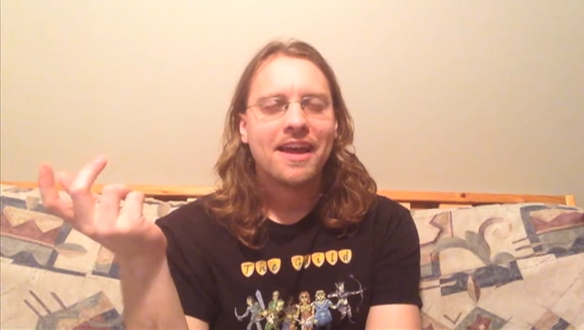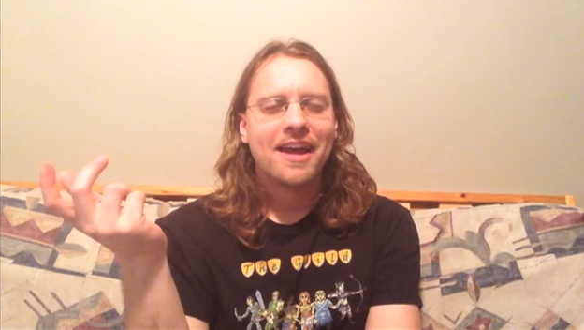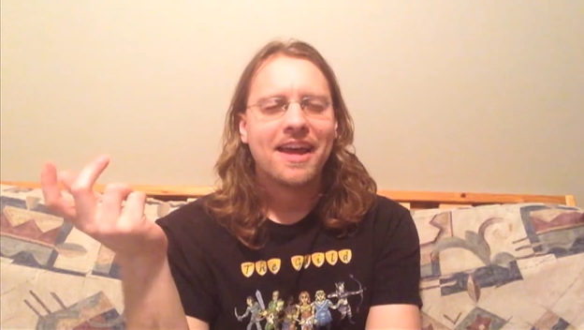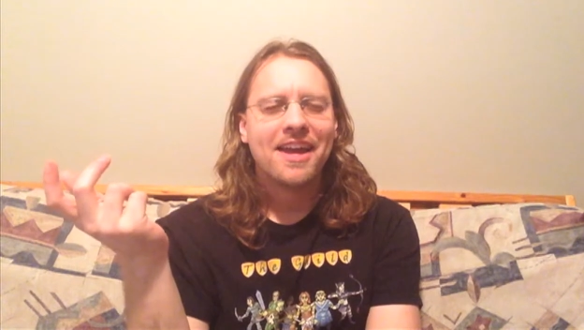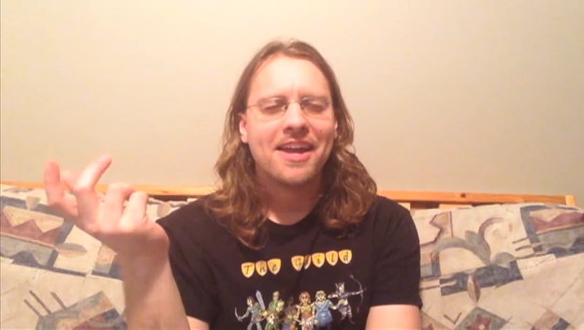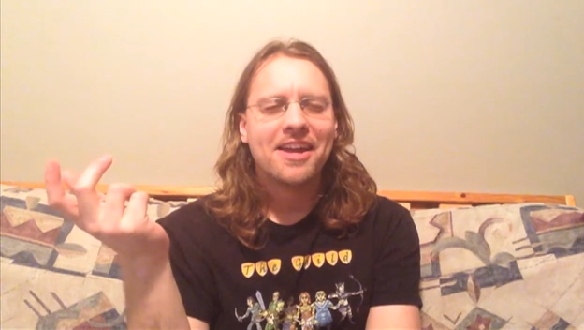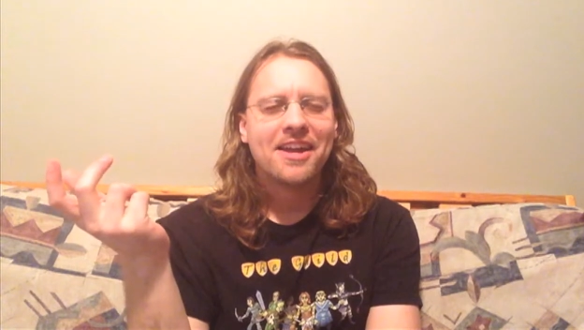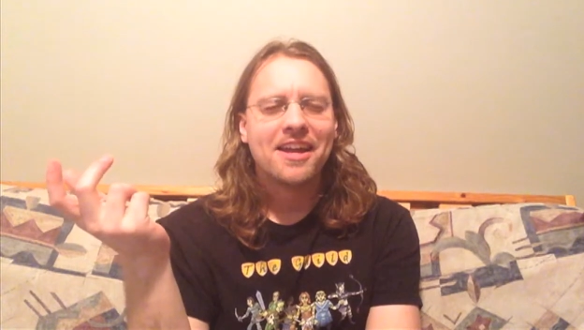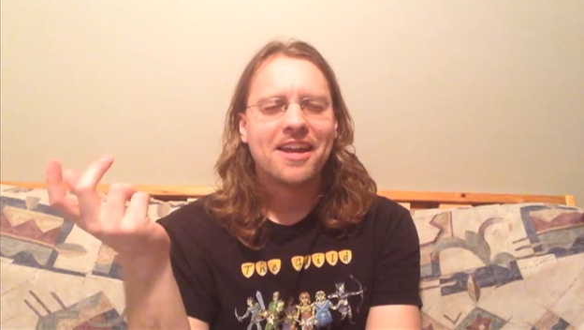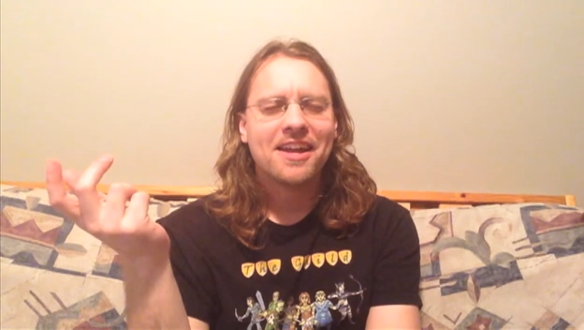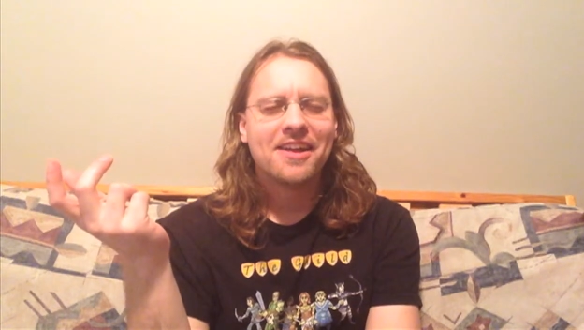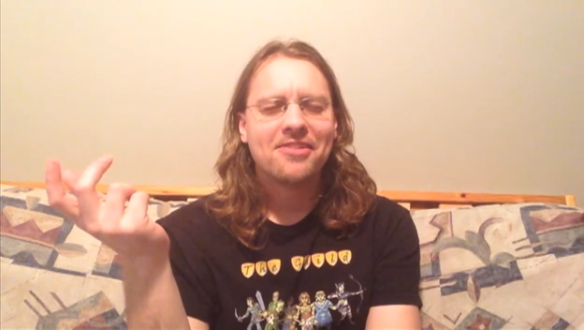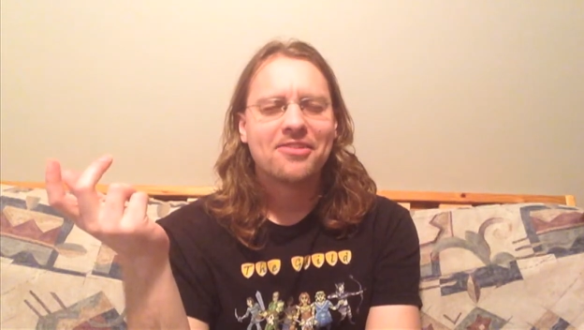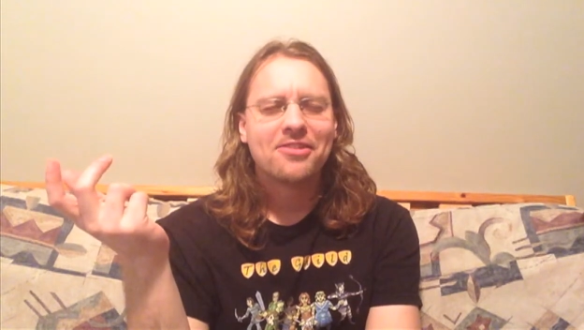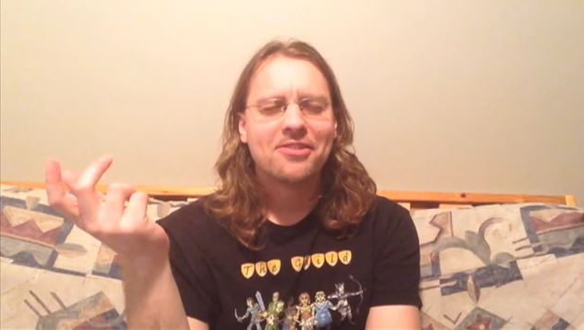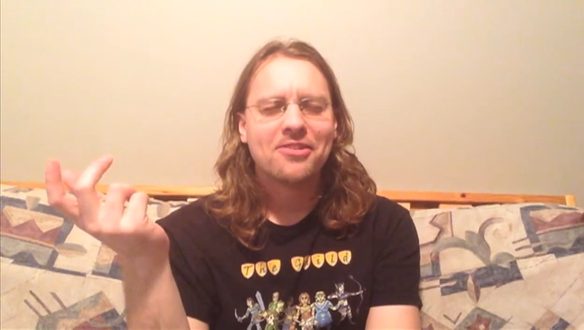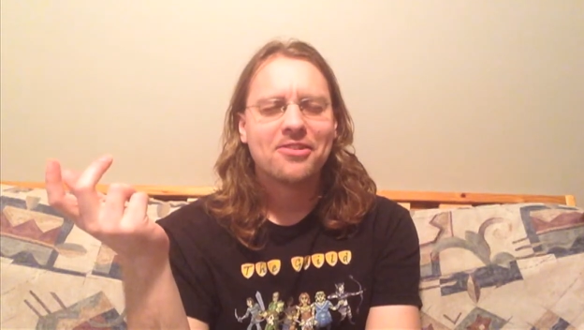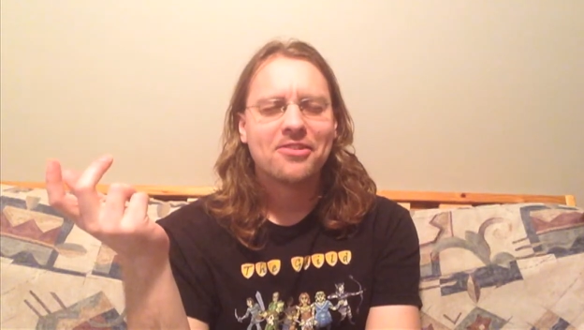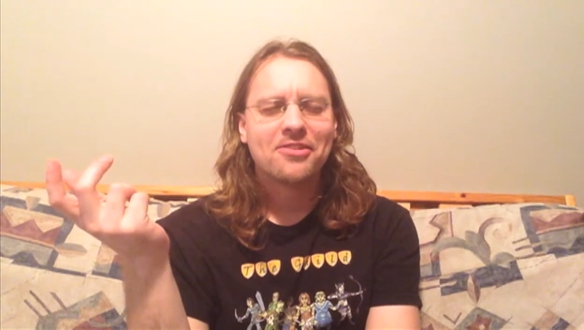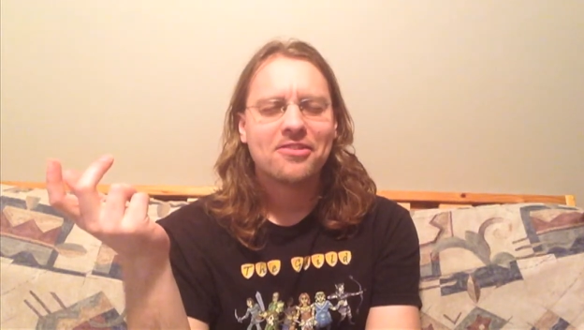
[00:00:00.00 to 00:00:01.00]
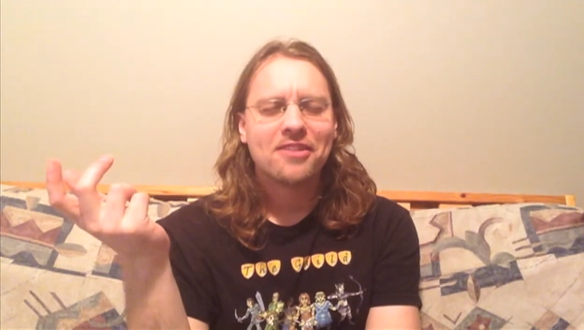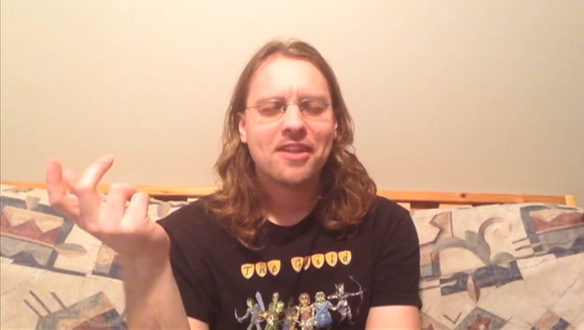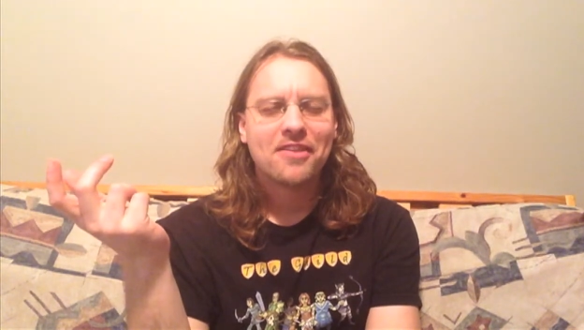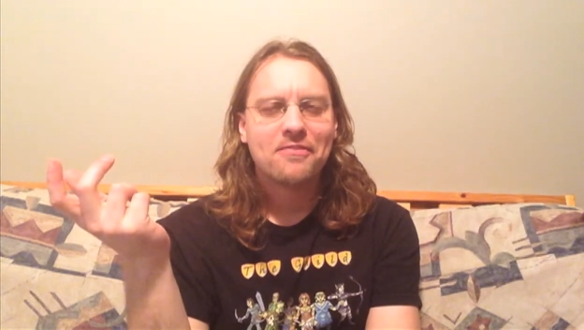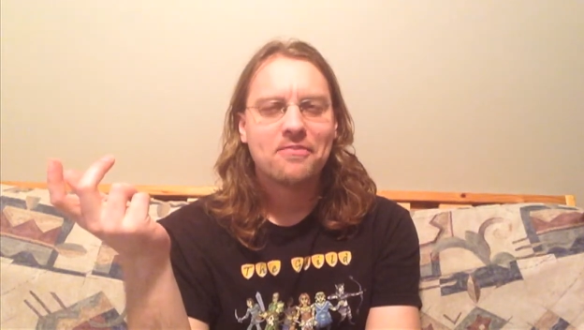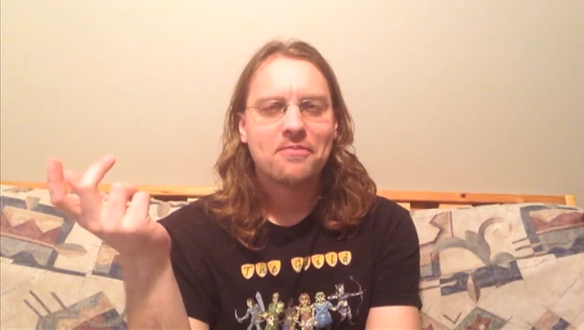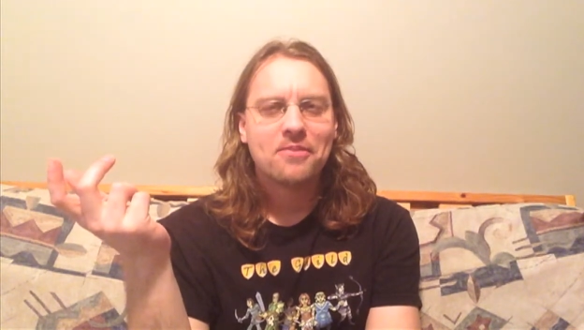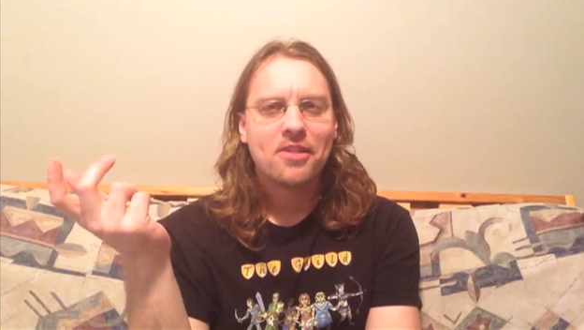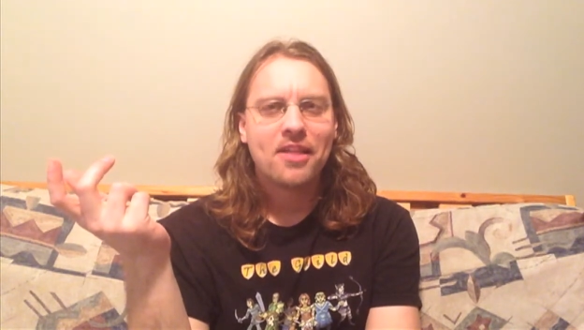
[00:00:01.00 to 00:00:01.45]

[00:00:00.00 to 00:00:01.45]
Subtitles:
I had certain stuff